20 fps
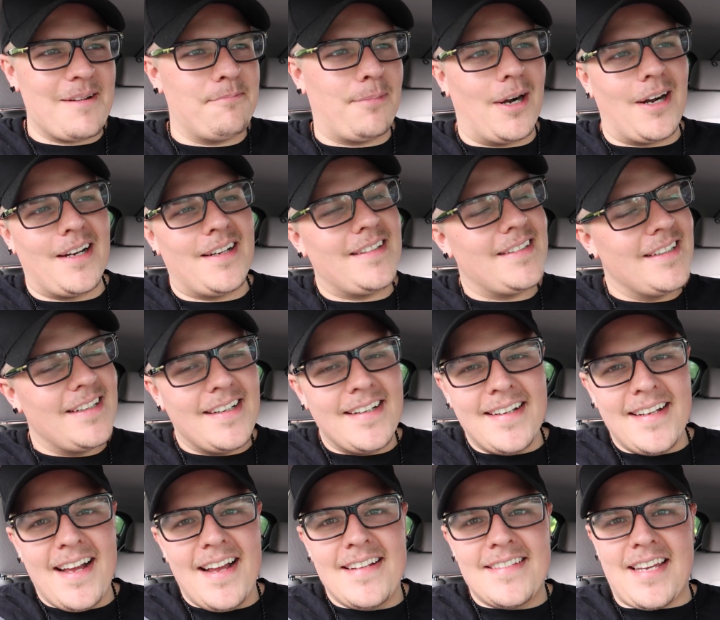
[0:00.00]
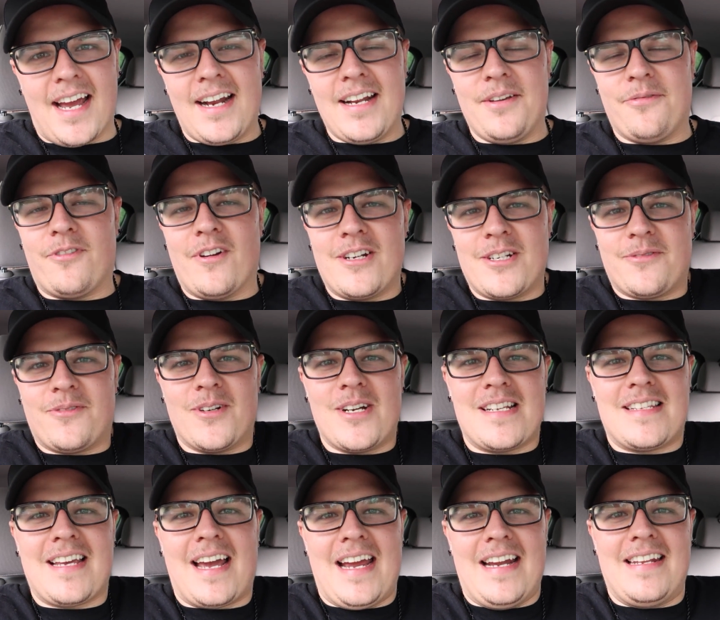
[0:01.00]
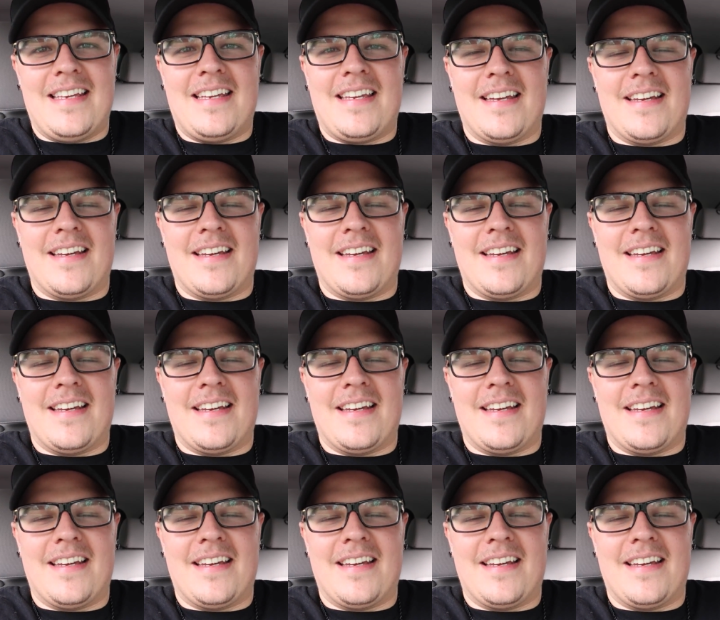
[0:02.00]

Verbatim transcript: but Tiny fish for a tiny